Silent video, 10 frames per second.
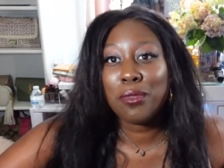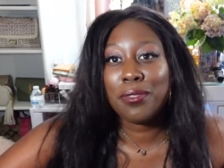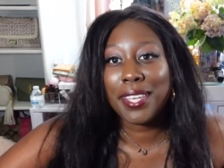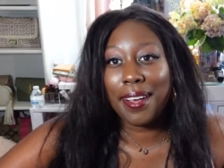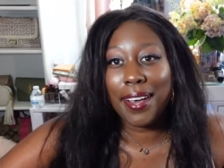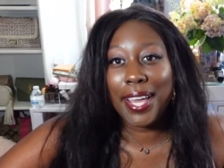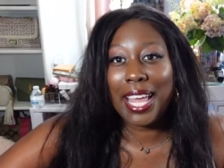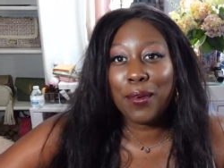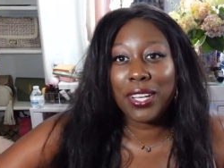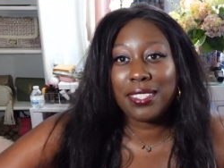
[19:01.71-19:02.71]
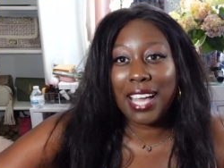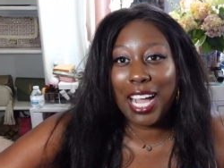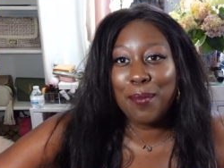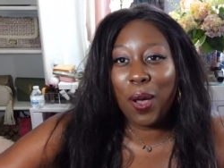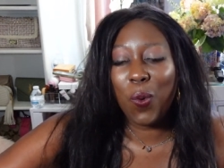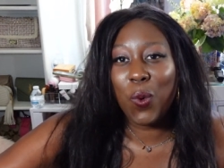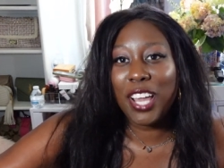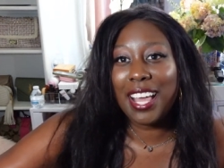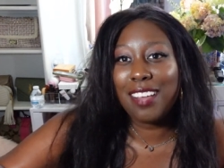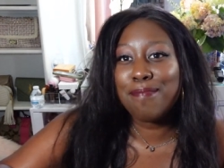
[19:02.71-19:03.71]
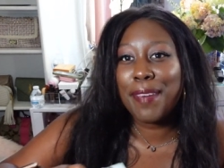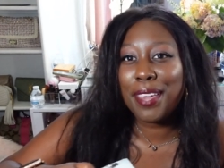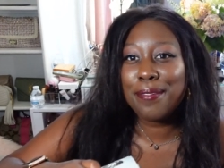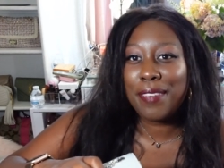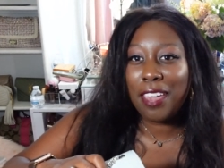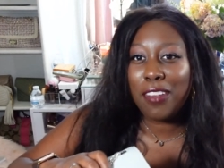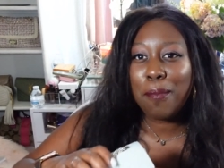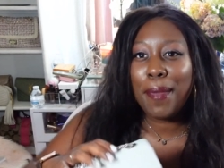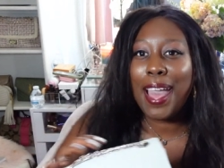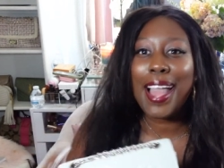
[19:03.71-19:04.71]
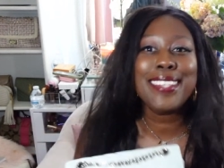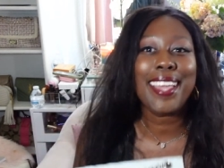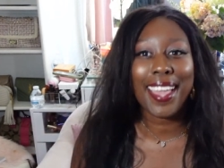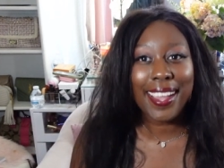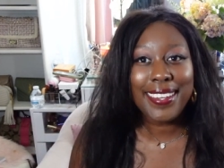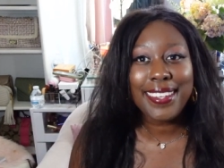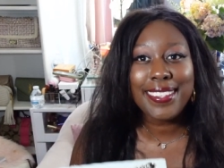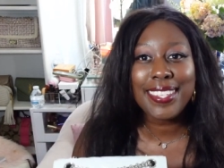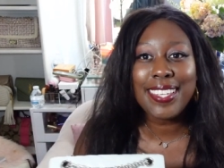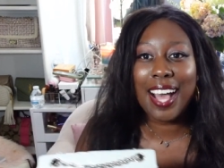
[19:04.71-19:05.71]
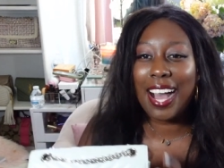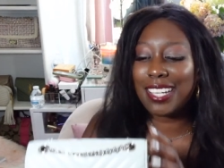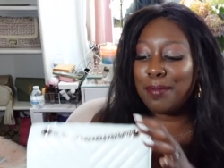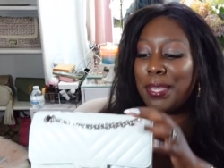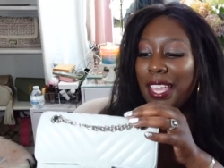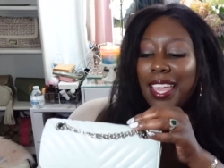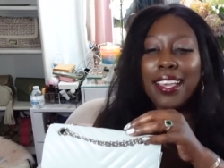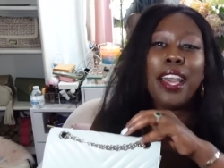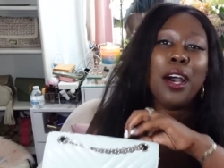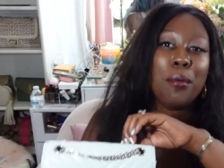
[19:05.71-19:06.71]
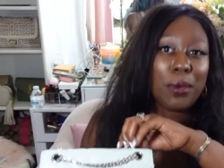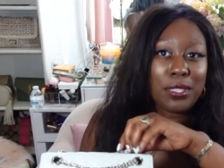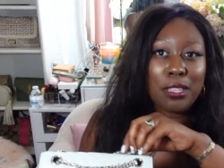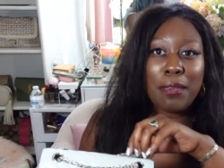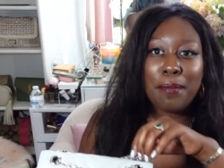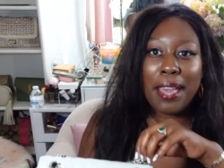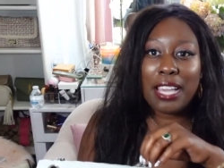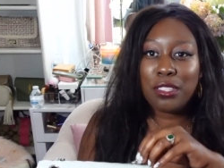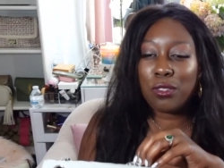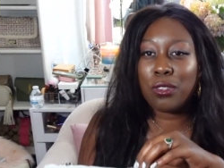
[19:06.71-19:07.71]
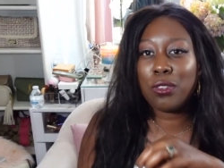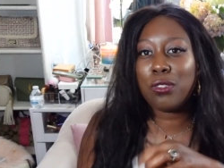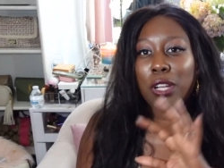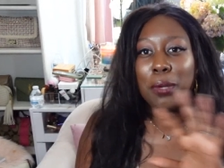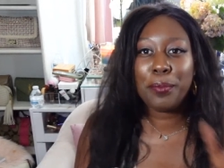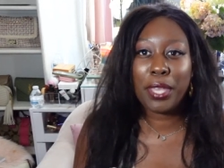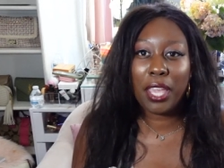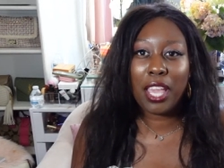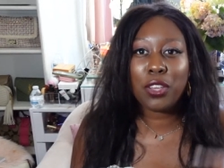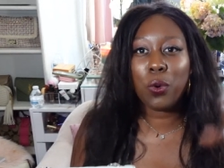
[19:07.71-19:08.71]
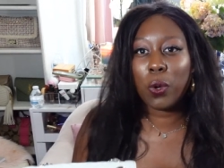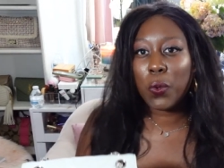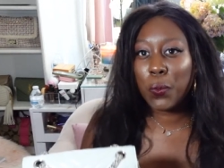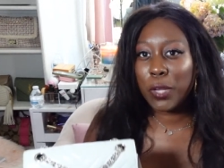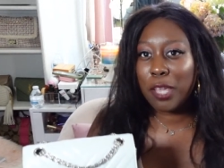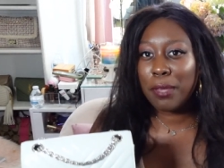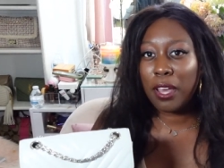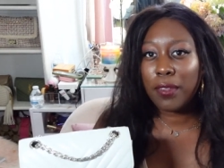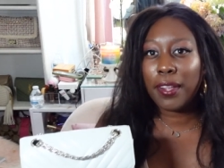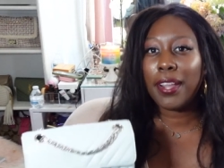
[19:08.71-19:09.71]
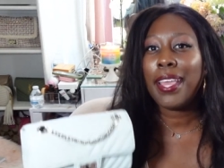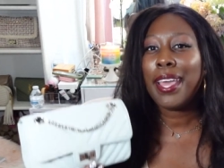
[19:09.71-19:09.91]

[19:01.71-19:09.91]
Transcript: Moving on, I want to talk about one of my favorite bags, and it's not pink. Most of my bags you'll notice are pink or cream color.